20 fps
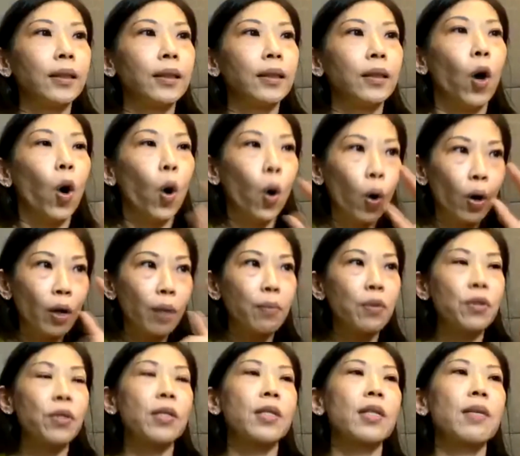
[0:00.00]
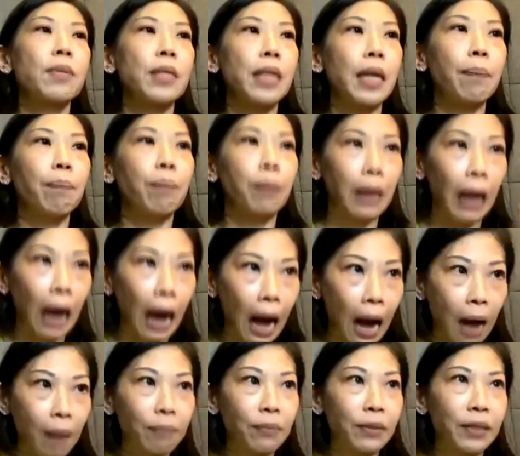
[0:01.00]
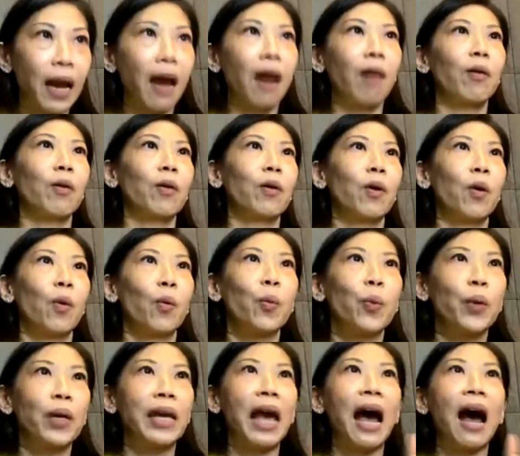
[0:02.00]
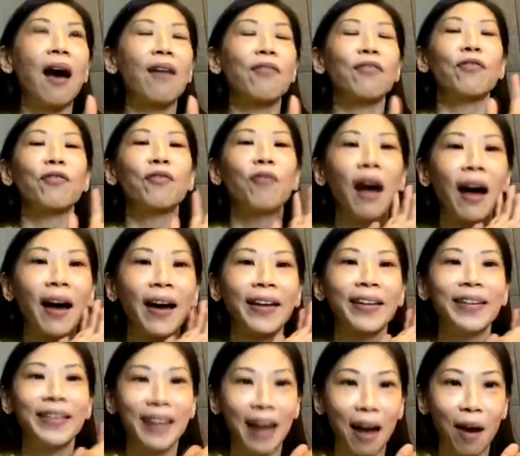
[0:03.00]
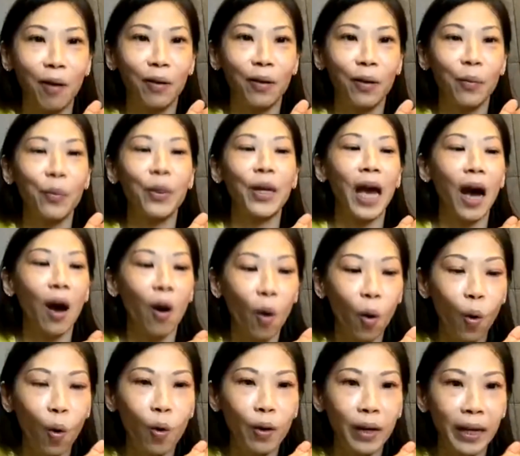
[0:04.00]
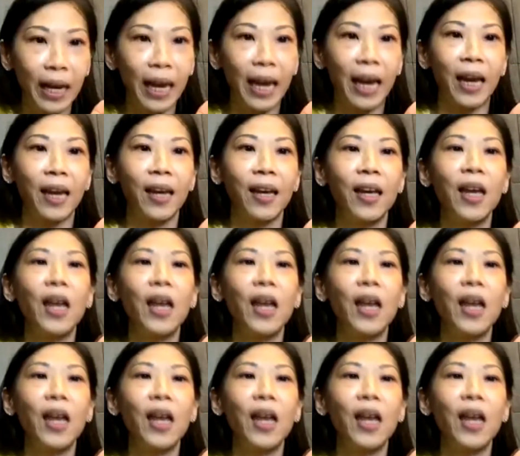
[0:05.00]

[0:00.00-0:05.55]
whole immune system, say, calm down. We are fine now. We are okay.